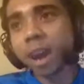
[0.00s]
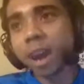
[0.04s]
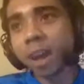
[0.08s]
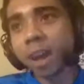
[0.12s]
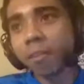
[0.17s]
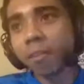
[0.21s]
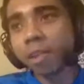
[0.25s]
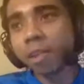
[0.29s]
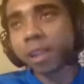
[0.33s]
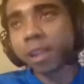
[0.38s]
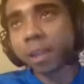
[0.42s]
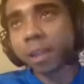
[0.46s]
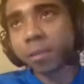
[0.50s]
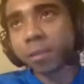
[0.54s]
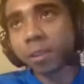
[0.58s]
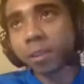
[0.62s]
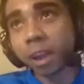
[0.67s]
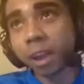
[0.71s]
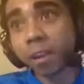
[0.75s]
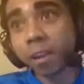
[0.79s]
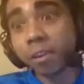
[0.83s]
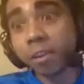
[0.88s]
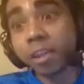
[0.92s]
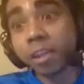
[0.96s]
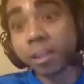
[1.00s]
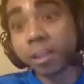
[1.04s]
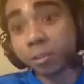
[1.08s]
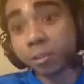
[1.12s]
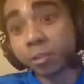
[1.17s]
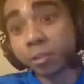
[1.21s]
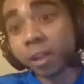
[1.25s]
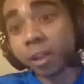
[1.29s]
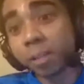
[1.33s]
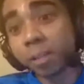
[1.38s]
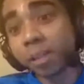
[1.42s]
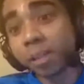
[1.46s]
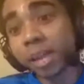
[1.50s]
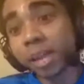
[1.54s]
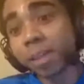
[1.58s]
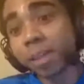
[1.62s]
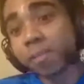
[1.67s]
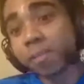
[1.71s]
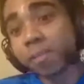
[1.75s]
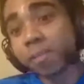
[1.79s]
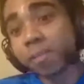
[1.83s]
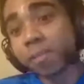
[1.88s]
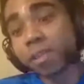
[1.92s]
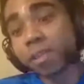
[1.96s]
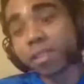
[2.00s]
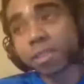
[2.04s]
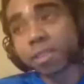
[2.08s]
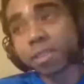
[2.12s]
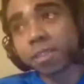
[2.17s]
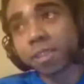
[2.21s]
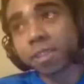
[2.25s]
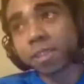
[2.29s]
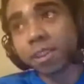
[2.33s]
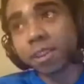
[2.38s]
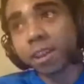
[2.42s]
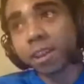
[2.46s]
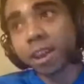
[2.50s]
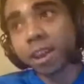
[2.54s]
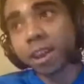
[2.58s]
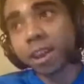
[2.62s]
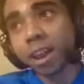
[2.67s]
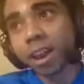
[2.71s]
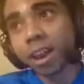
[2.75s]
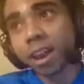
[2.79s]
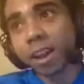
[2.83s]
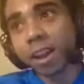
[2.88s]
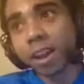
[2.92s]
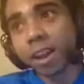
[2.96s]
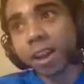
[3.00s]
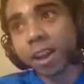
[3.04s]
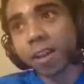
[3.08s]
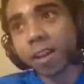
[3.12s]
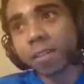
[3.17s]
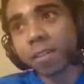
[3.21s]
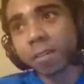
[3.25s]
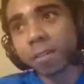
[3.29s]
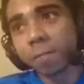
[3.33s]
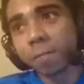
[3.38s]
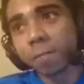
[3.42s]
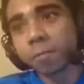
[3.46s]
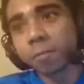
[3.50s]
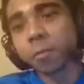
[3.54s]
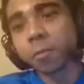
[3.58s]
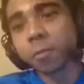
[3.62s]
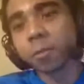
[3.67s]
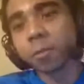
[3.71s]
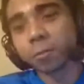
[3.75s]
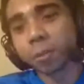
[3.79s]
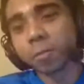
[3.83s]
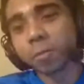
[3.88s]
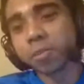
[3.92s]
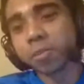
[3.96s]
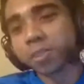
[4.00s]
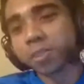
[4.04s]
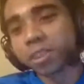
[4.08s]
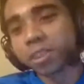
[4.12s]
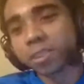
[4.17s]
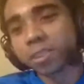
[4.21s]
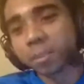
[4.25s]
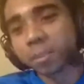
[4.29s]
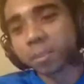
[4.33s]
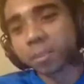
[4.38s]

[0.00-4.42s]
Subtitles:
I really do like playing with of course Real Madrid.